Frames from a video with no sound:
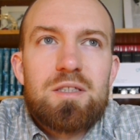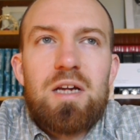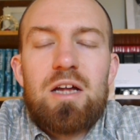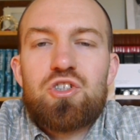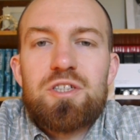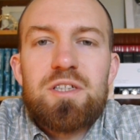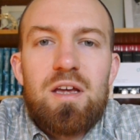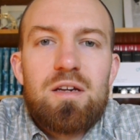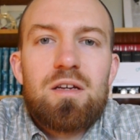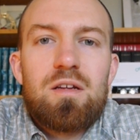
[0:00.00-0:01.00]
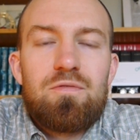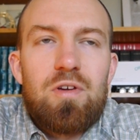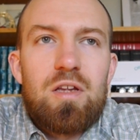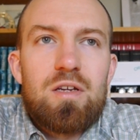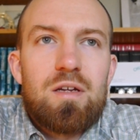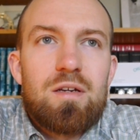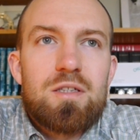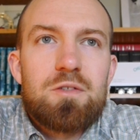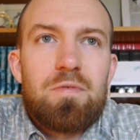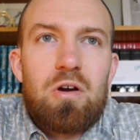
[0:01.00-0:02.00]
not just inconvenient,
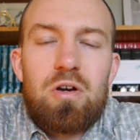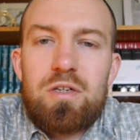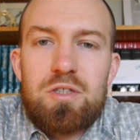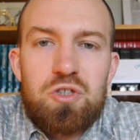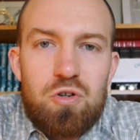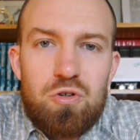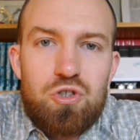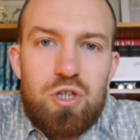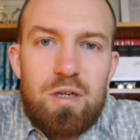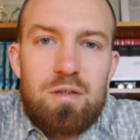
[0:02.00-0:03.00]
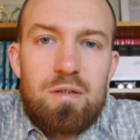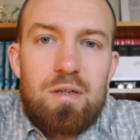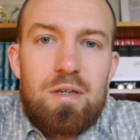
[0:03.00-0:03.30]
it's very discouraging